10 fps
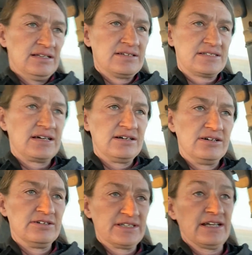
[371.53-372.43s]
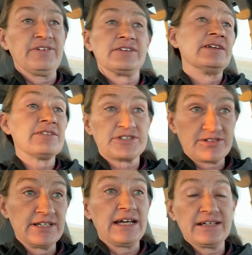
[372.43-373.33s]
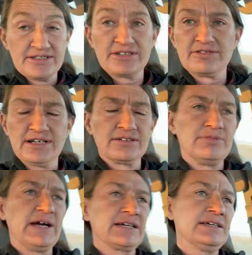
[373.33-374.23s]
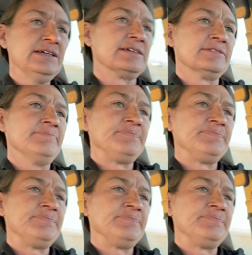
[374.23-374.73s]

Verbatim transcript: So then I found another street, had to turn around and go back again.